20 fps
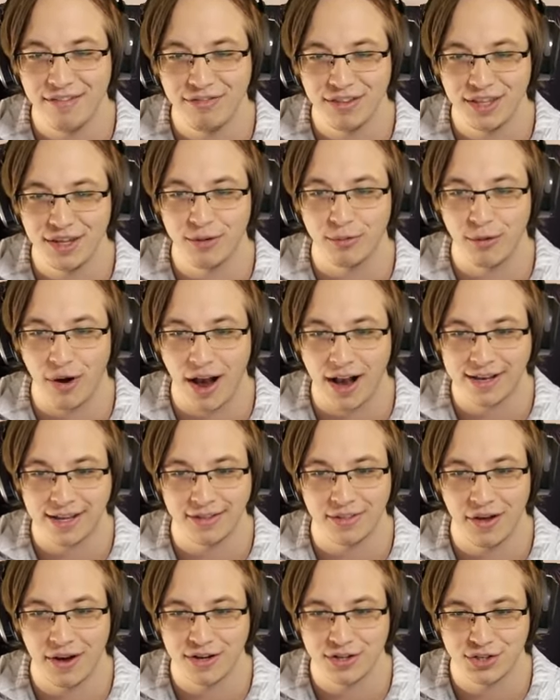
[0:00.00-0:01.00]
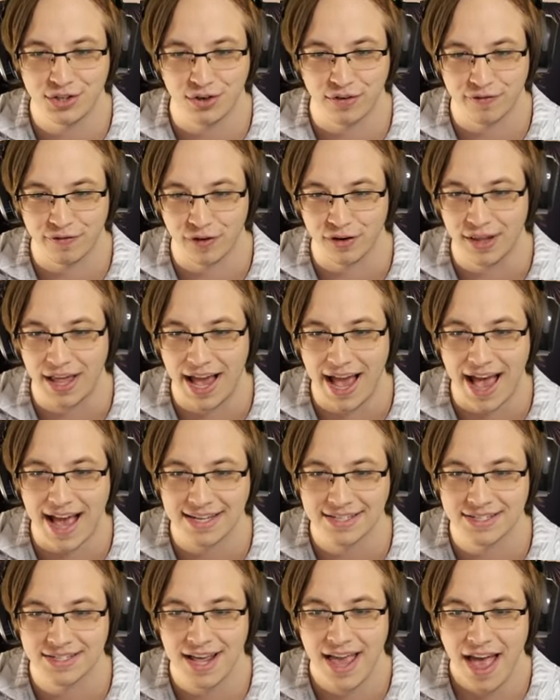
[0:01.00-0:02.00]
the Rocket Launcher for
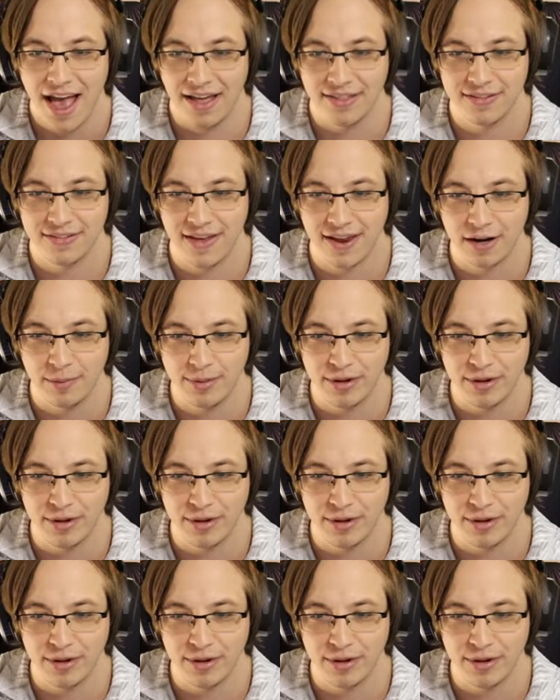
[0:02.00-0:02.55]
last. I think that'll be a